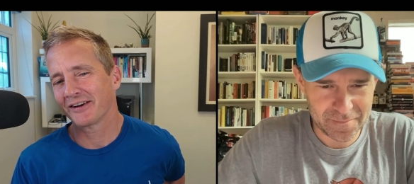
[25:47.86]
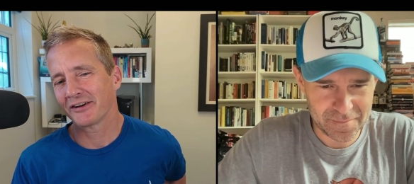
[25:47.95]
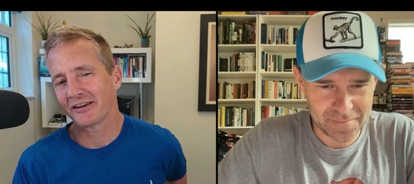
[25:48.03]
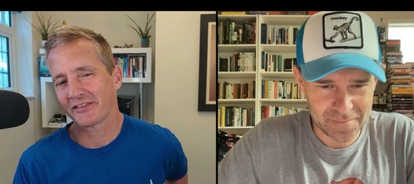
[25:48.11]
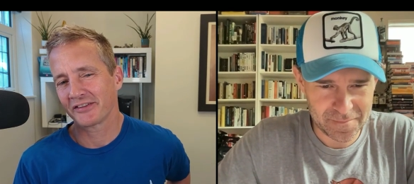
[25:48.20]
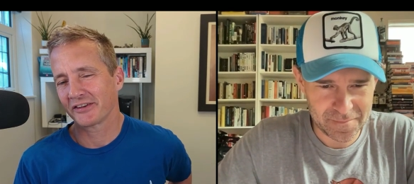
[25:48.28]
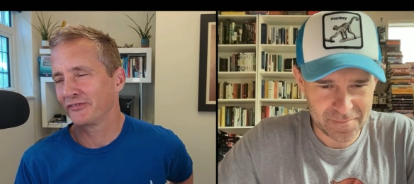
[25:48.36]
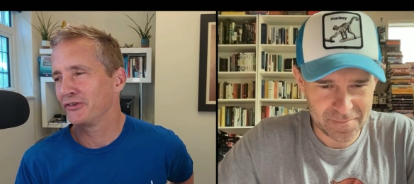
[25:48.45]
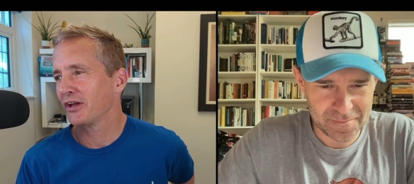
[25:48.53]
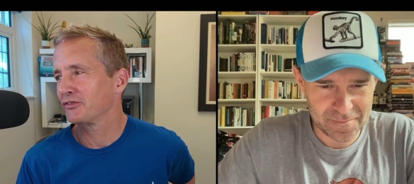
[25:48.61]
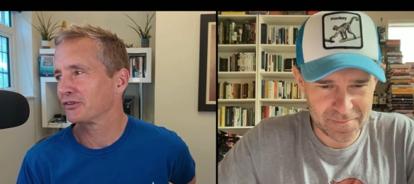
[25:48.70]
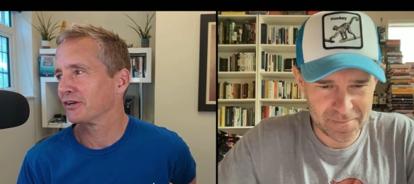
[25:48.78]
Speaker 1: a few
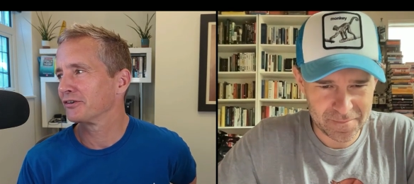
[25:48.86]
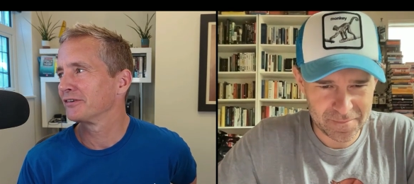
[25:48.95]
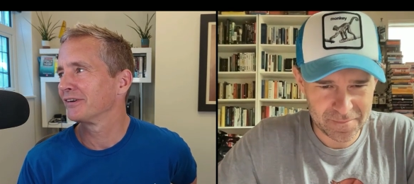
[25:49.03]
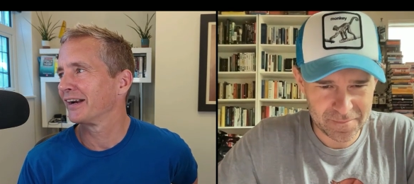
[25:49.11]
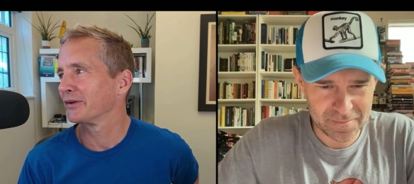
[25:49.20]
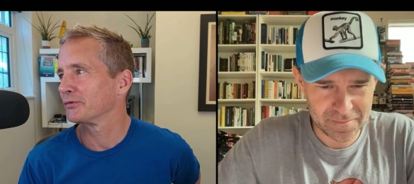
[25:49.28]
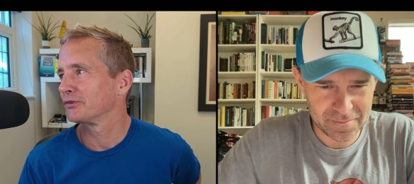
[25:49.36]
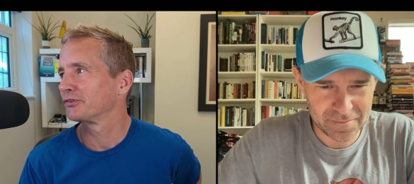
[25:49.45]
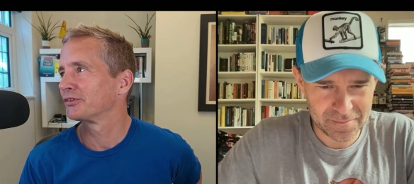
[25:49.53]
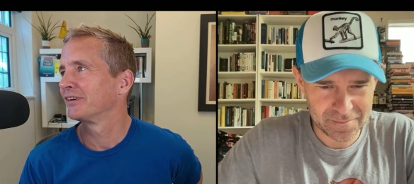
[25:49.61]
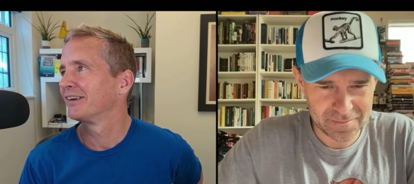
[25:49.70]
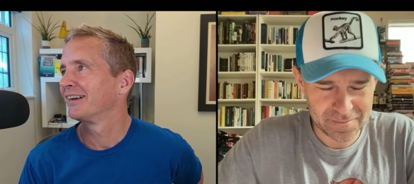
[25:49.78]
days ago, and it
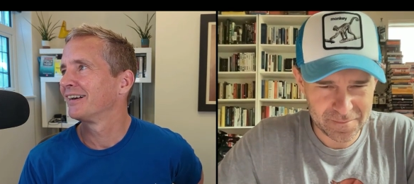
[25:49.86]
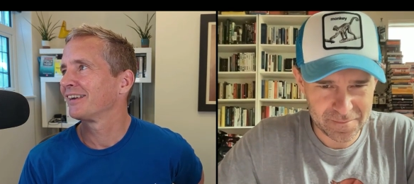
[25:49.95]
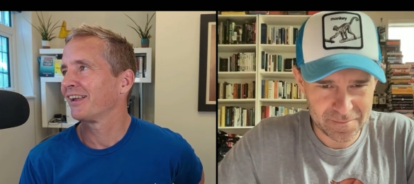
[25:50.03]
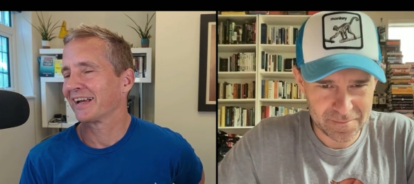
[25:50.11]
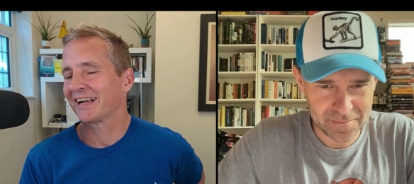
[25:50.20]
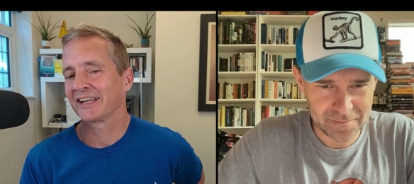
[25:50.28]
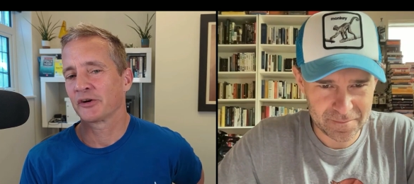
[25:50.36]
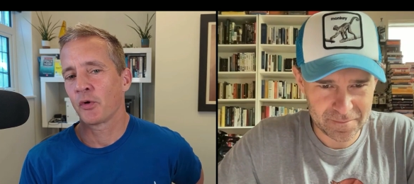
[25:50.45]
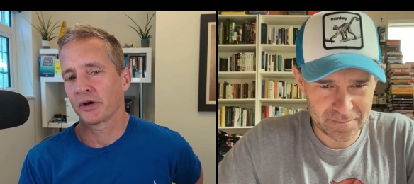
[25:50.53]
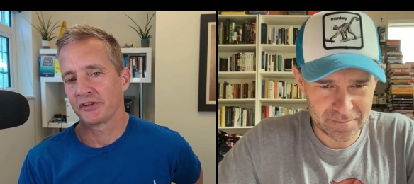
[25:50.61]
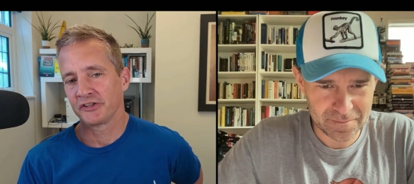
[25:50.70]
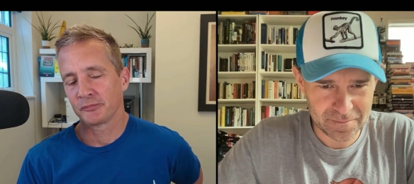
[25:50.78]
was like, click
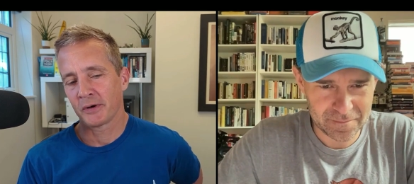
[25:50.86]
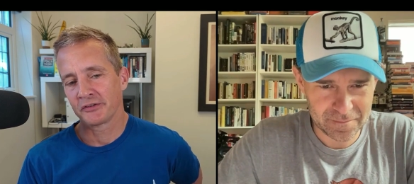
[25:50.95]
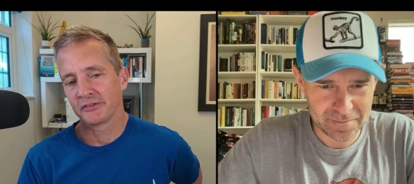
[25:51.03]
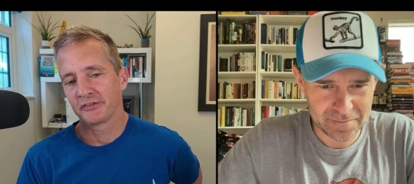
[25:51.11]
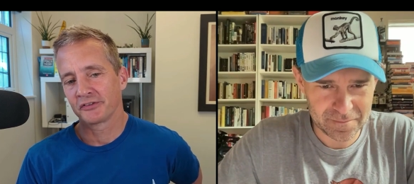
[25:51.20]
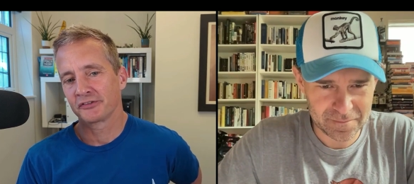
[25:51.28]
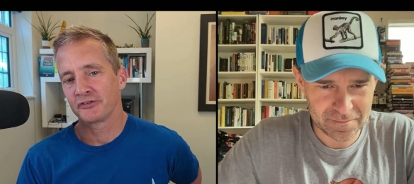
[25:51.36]
one of these buttons.